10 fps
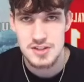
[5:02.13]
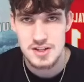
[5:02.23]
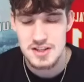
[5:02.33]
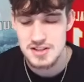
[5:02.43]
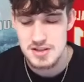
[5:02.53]

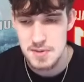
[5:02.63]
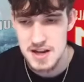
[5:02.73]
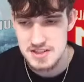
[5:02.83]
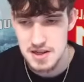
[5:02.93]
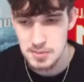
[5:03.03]
incidents the
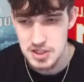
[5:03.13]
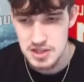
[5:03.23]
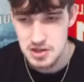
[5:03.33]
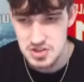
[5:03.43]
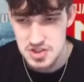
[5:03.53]
past couple of
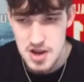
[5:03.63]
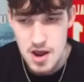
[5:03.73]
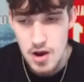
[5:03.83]
years.